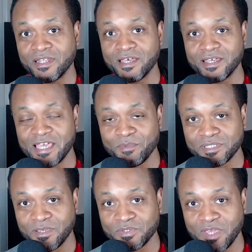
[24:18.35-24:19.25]

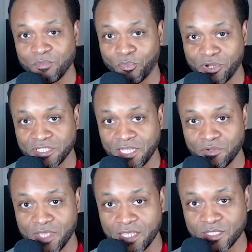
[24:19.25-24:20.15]
episode. So I appreciate you
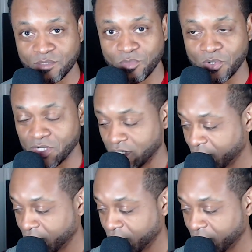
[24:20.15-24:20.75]
guys' support.